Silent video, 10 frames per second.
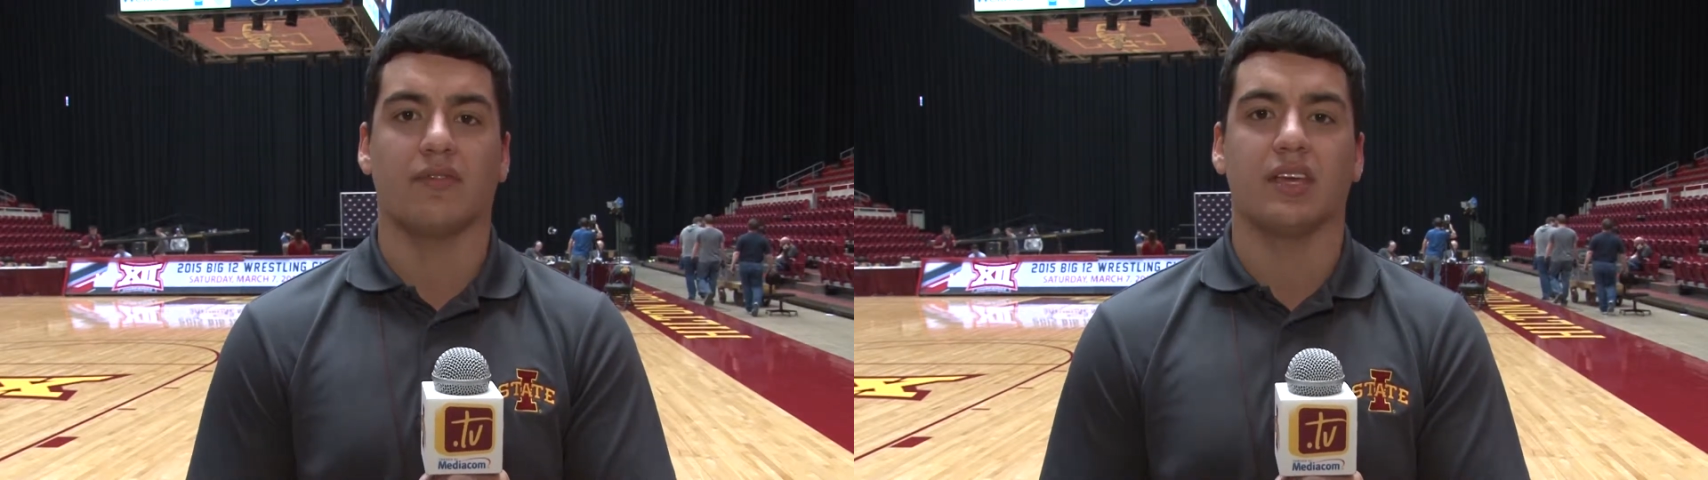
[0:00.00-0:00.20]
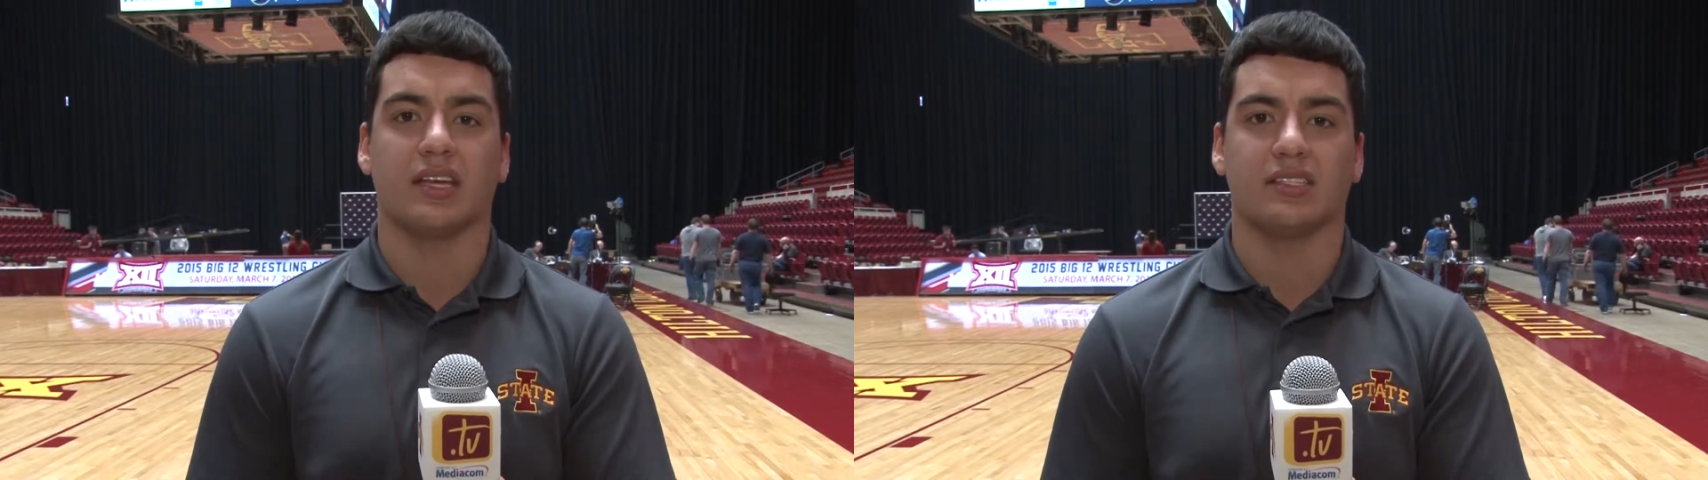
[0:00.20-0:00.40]

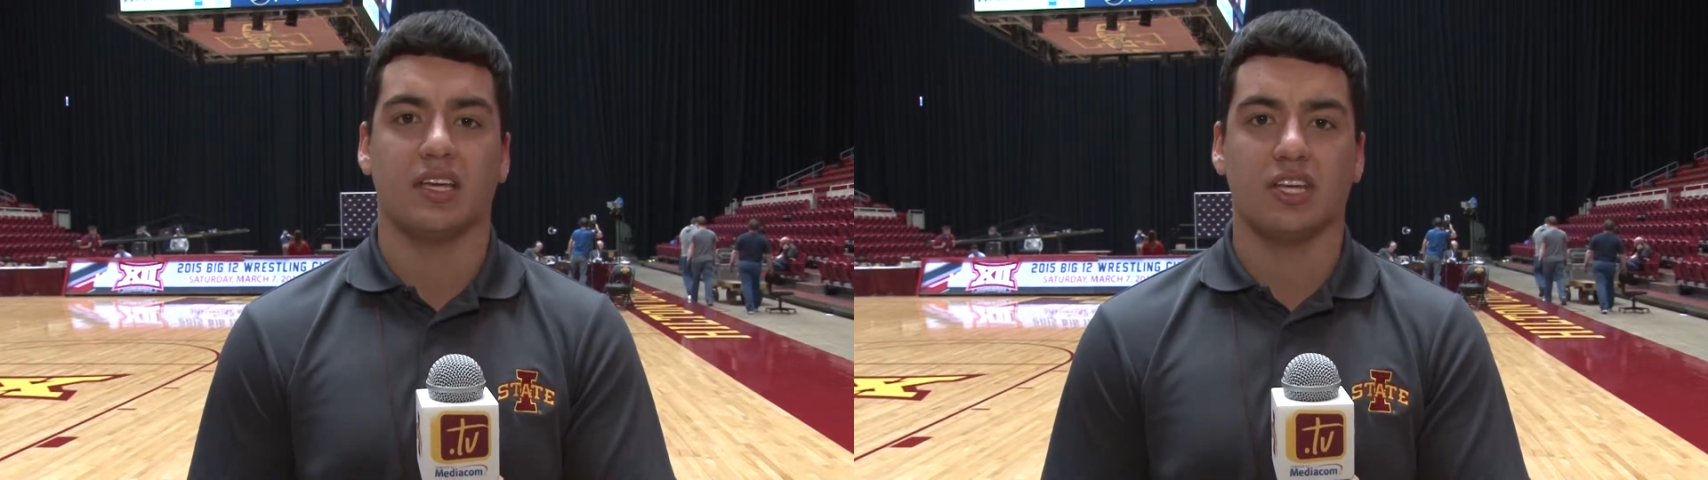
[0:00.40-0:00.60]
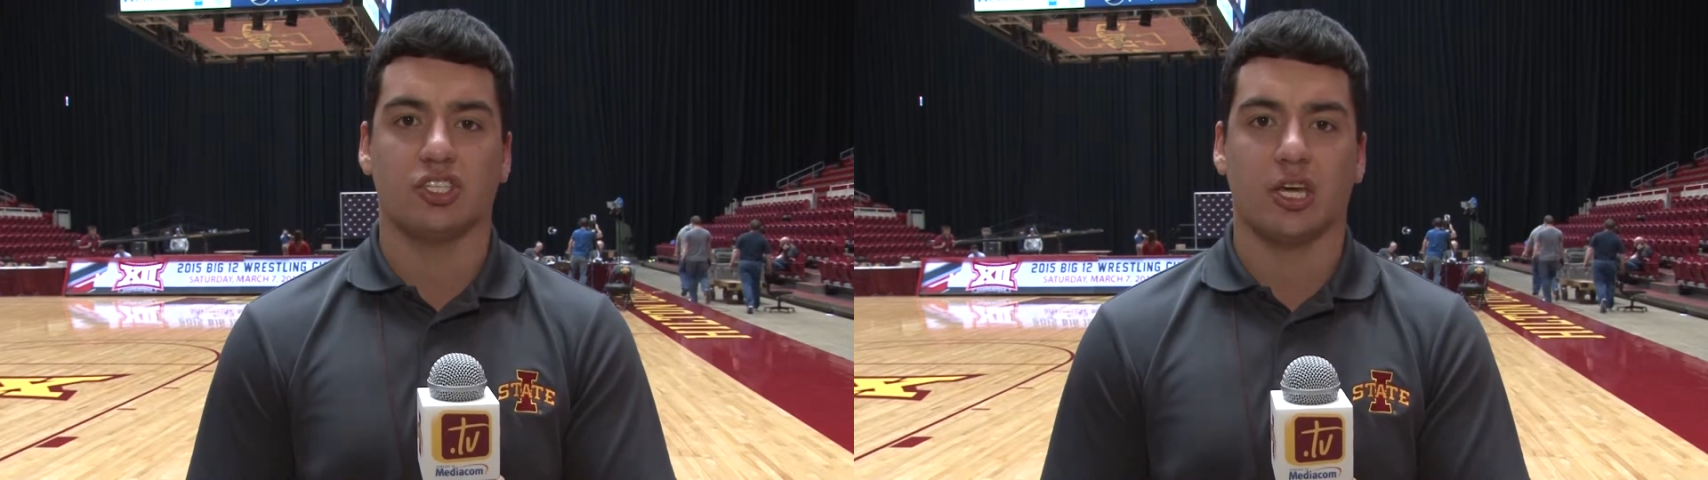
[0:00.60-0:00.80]
of the
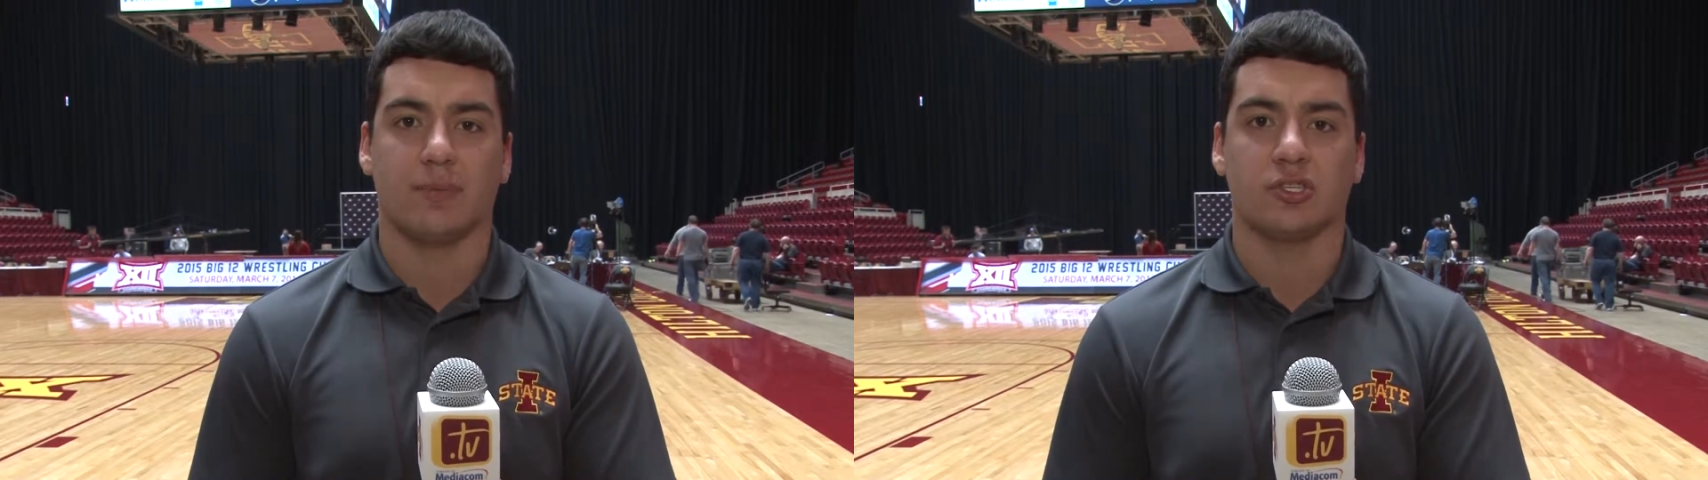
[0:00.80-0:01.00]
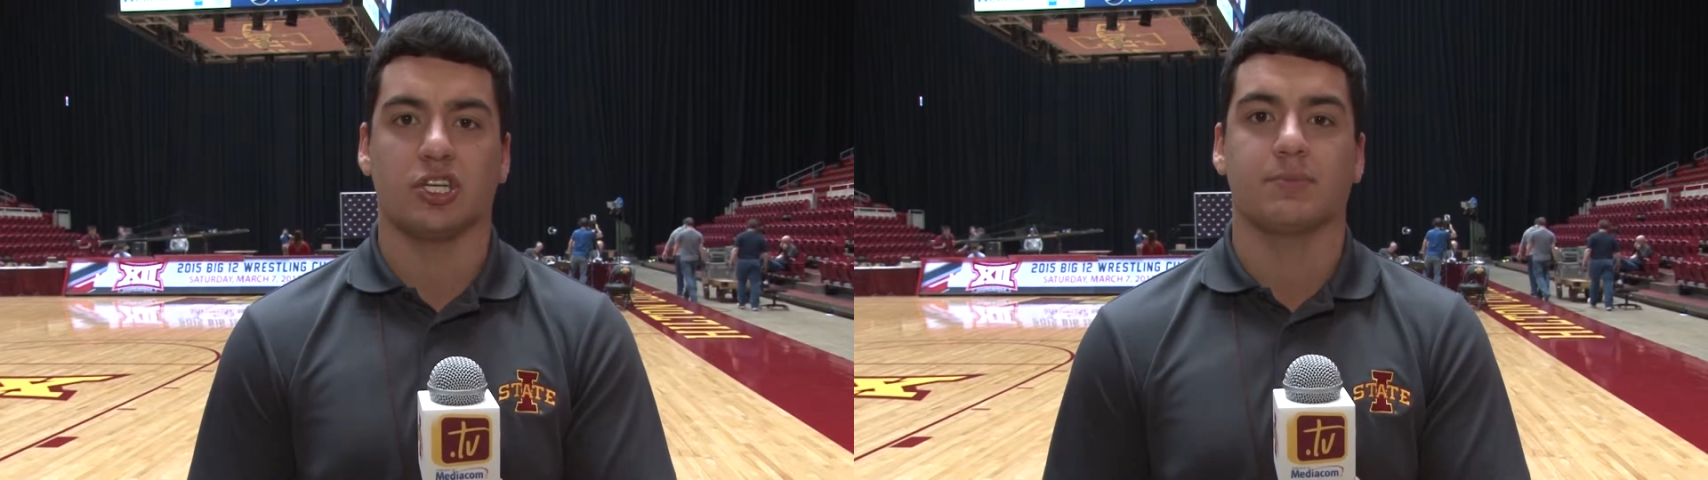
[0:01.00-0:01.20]
NCAA
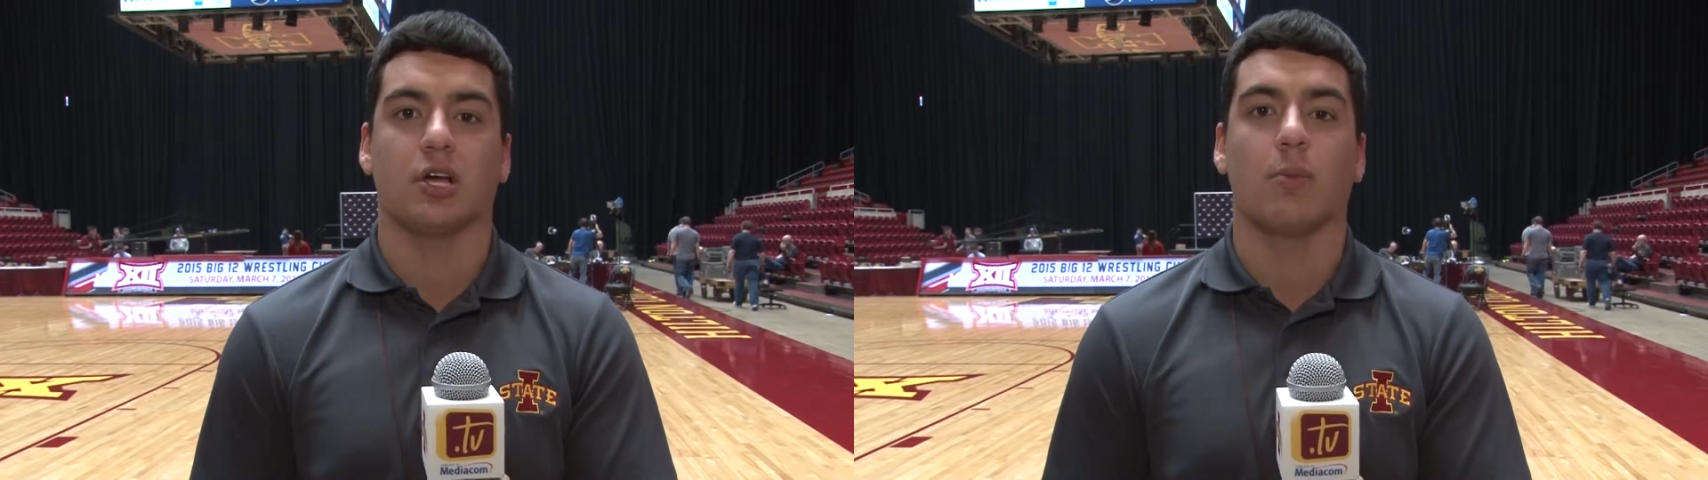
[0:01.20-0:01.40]
Championships